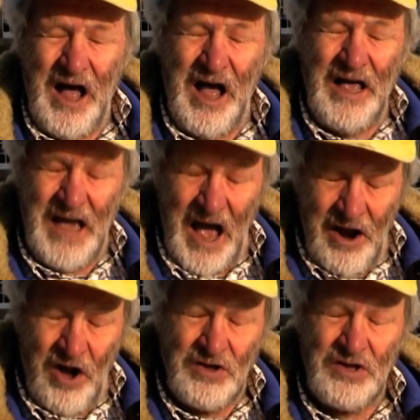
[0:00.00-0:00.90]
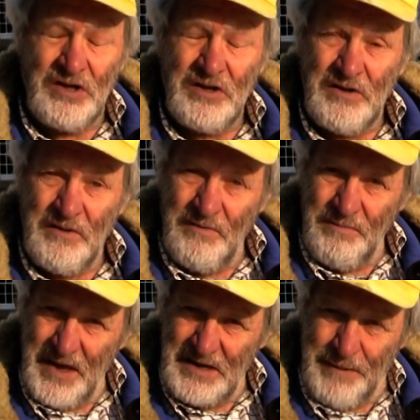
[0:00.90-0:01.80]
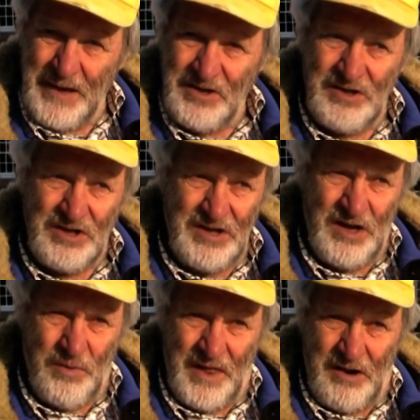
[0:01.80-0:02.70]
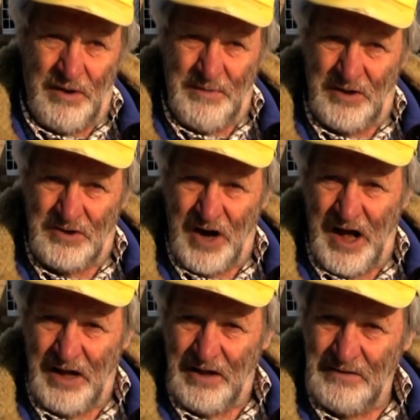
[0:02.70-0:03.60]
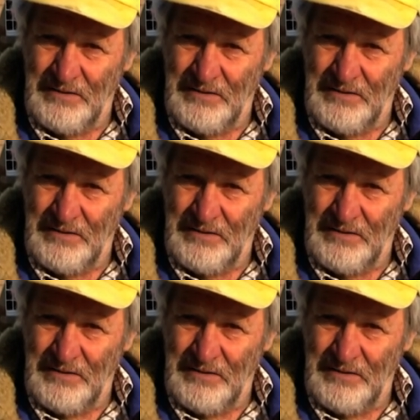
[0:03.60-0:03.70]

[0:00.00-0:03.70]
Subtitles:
I cannot be expected to deal with a criminal trial.